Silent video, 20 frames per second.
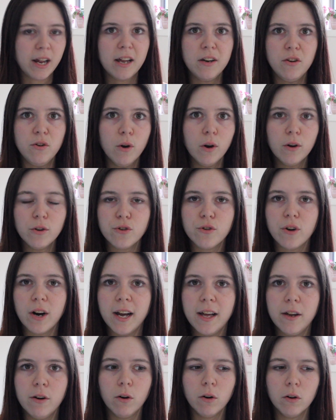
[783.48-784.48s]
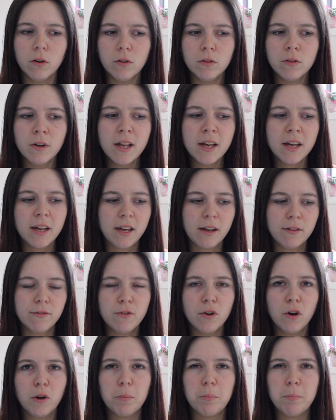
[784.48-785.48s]
and not dry at all, if
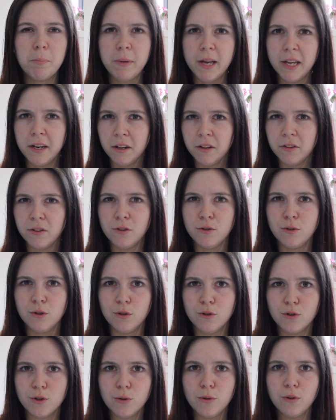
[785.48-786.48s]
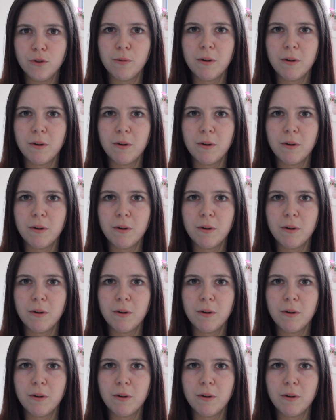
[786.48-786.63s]
not better than usual.